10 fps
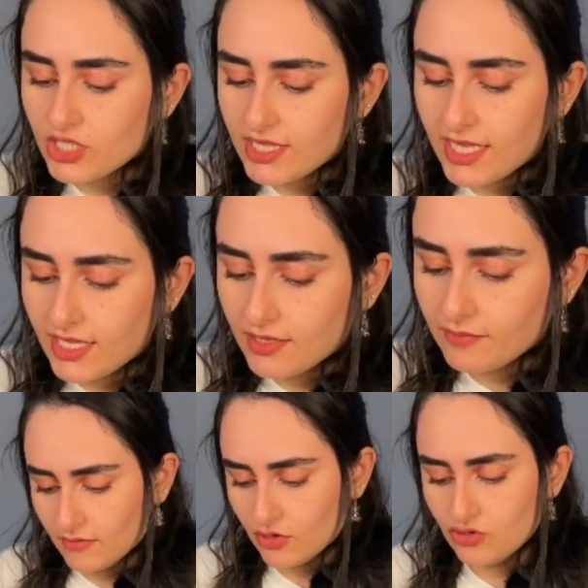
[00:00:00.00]
you think?
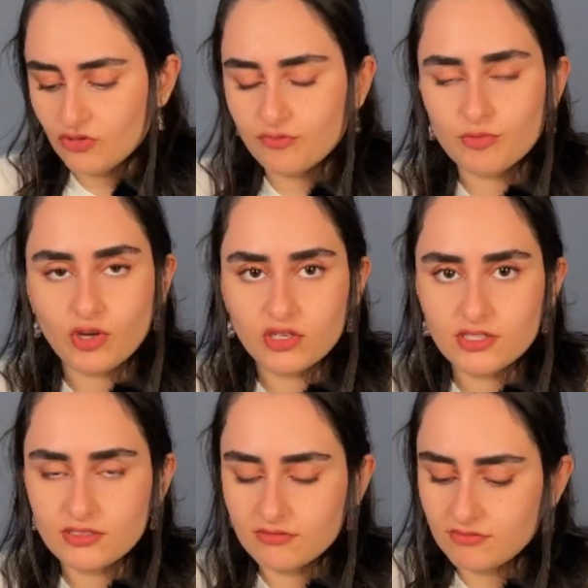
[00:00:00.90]
I should have brought
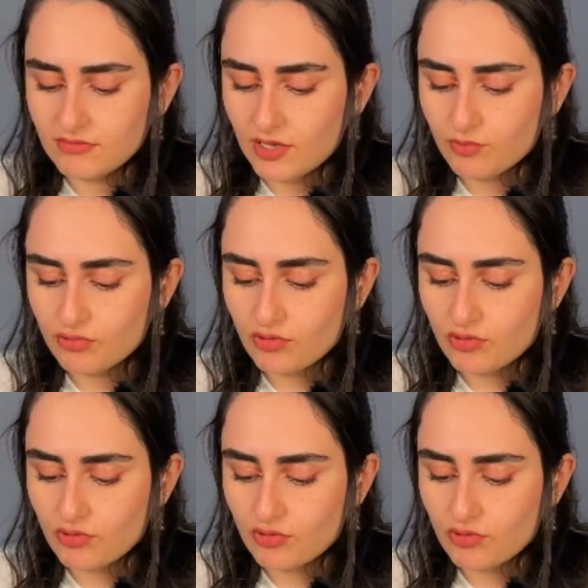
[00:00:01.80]
a